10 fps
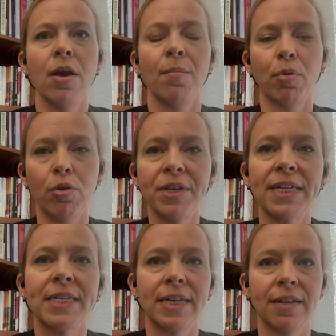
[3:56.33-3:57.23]

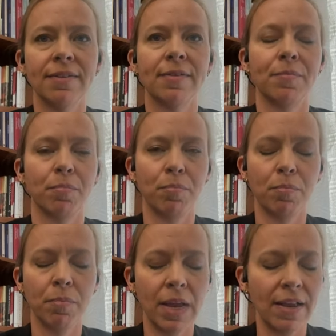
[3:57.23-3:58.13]
protesting is
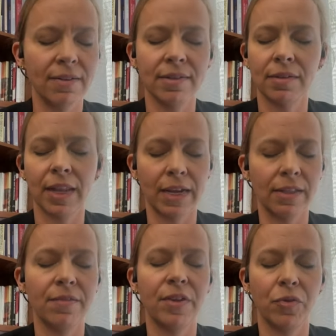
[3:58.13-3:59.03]
is
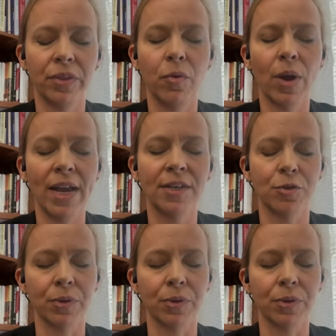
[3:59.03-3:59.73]
likely the only way to really